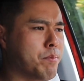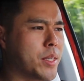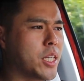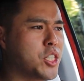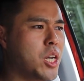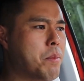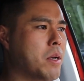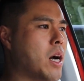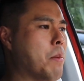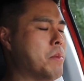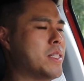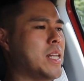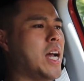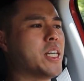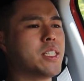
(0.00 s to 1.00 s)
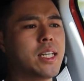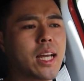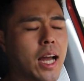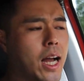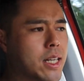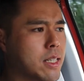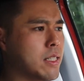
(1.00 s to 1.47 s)
the Jeep Compass actually
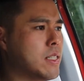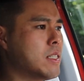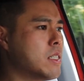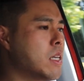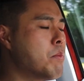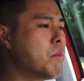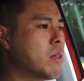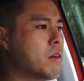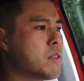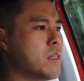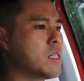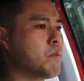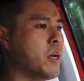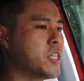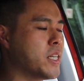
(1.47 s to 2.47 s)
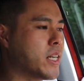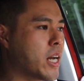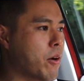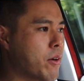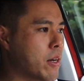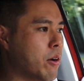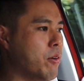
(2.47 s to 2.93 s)
has similar suspension
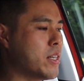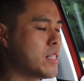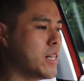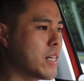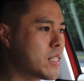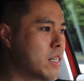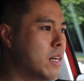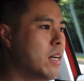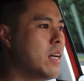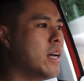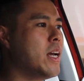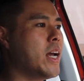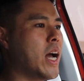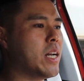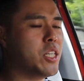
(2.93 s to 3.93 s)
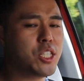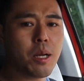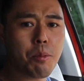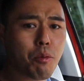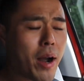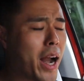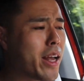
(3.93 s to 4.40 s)
characteristics, and the
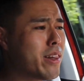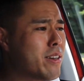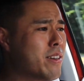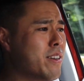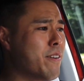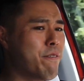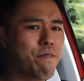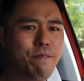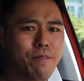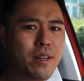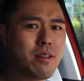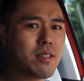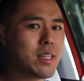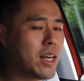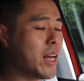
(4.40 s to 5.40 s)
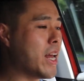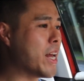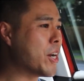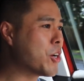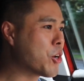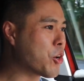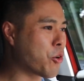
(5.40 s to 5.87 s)
Jeep Wrangler feels
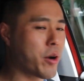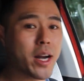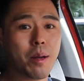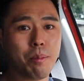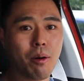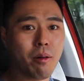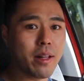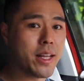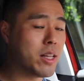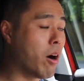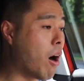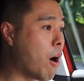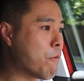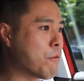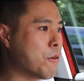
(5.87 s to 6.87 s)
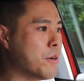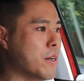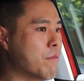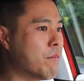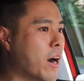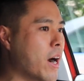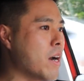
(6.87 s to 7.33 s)
incredible in the off-road
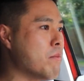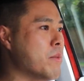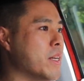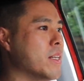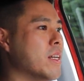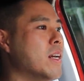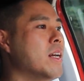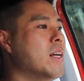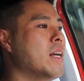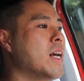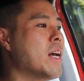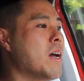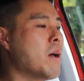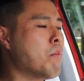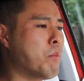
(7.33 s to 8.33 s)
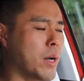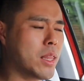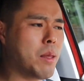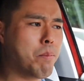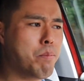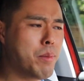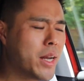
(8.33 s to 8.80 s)
environment.
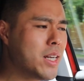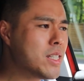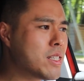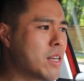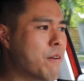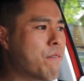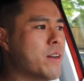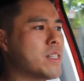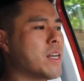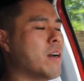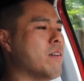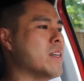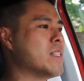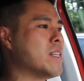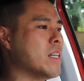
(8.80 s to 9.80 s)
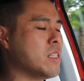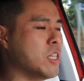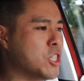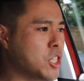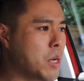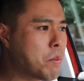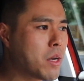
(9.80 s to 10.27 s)
But the biggest difference here is that
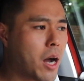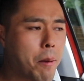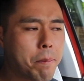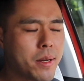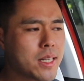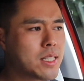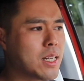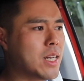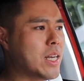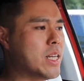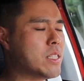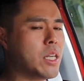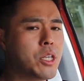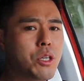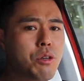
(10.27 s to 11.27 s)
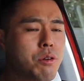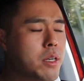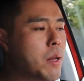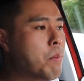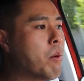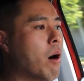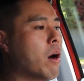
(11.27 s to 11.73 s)
the Jeep Compass is a
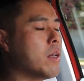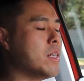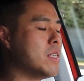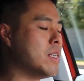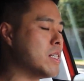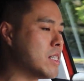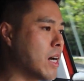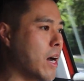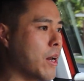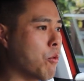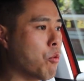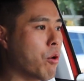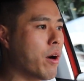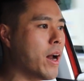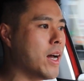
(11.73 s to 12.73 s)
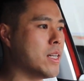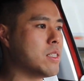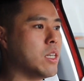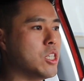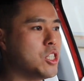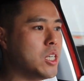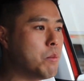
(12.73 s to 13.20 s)
uni-body design, whereas
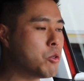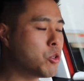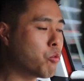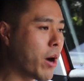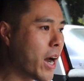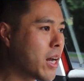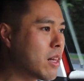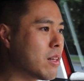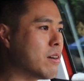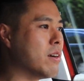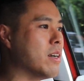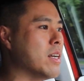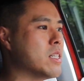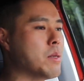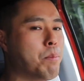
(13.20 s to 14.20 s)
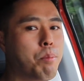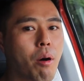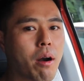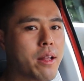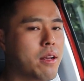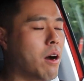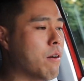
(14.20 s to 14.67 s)
the Jeep Wrangler is a
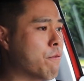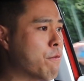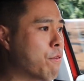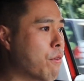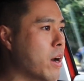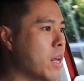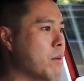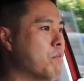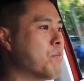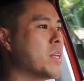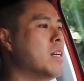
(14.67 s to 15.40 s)
body-on-frame.